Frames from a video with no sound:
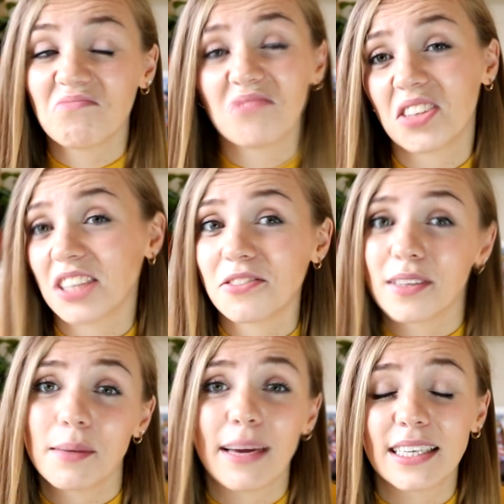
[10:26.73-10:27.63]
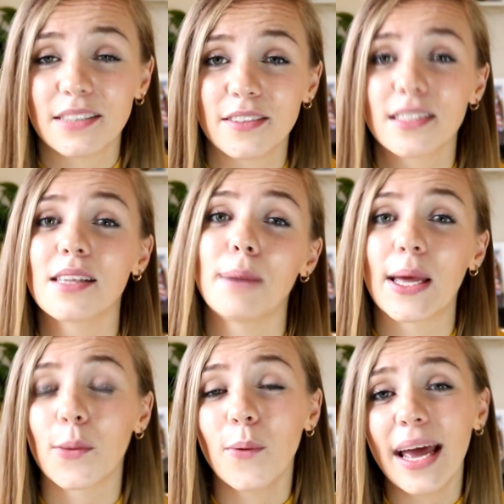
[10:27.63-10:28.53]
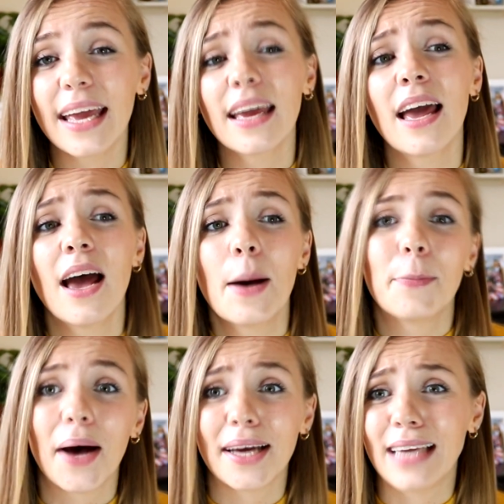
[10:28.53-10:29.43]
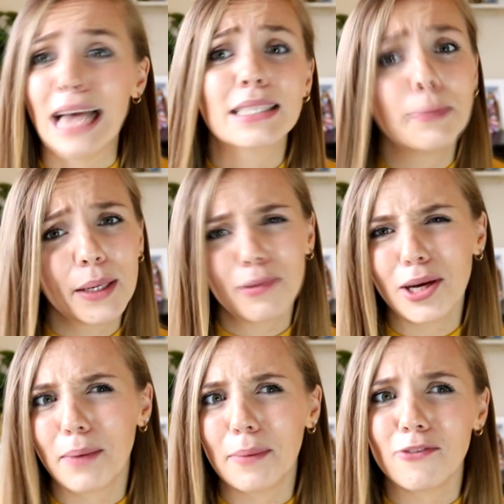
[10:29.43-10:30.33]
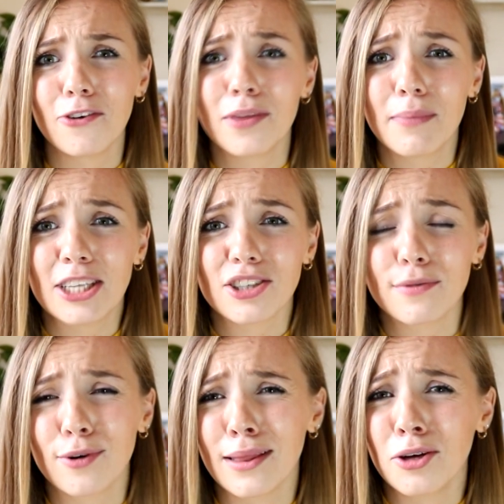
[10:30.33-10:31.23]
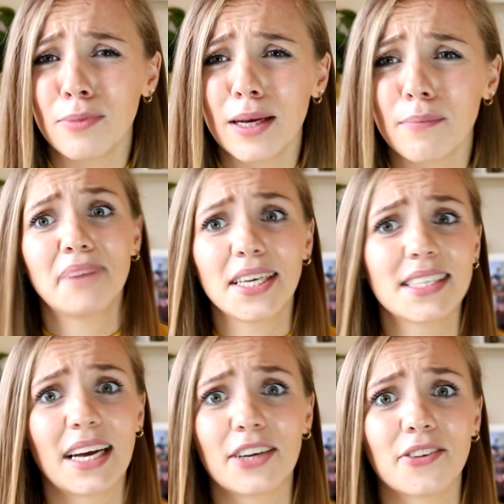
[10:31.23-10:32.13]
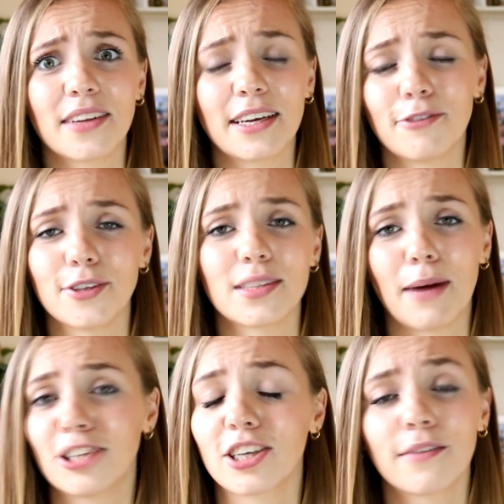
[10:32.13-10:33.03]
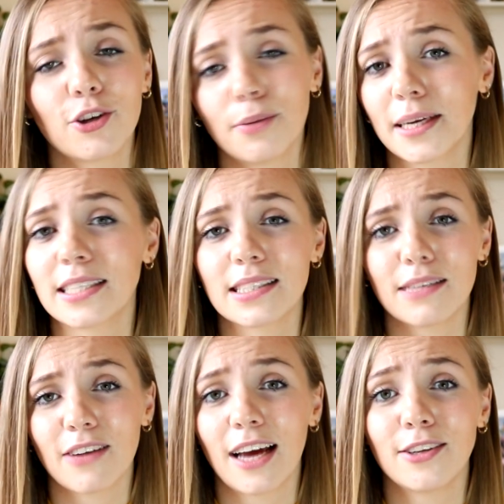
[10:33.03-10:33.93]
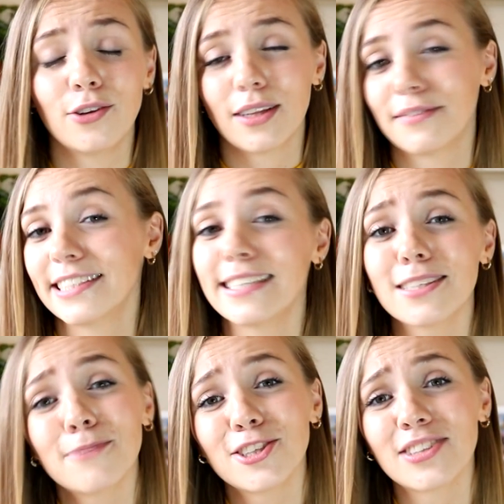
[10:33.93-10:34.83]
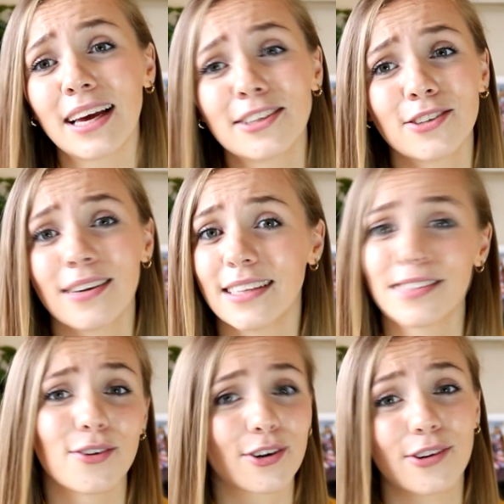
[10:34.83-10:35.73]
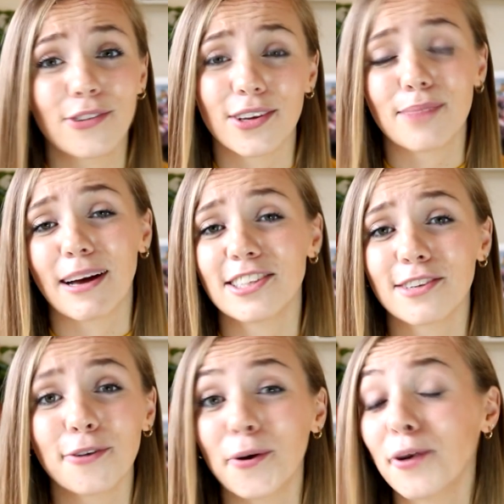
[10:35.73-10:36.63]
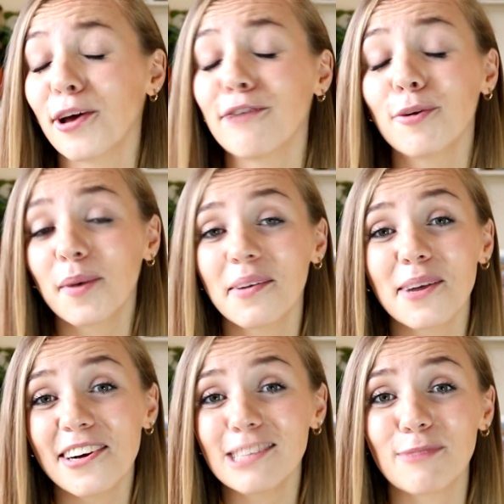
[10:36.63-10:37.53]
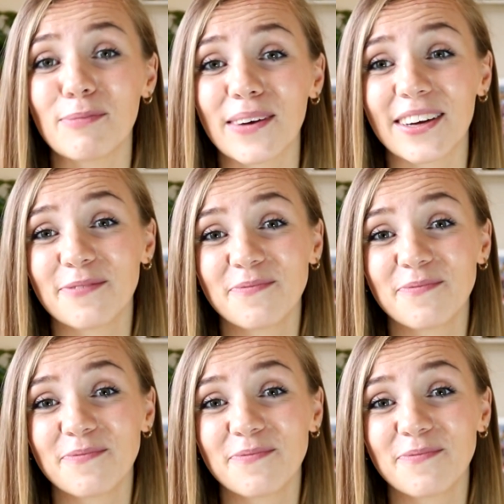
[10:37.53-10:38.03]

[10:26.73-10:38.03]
doesn't really make a difference to them either way. But yeah, some people it might ruin the magic for a little bit. Personally, I don't think it ruins the magic. If you're a big Disney fan, you love Disney as much as I do, it's not going to ruin the magic for you if you become a cast member.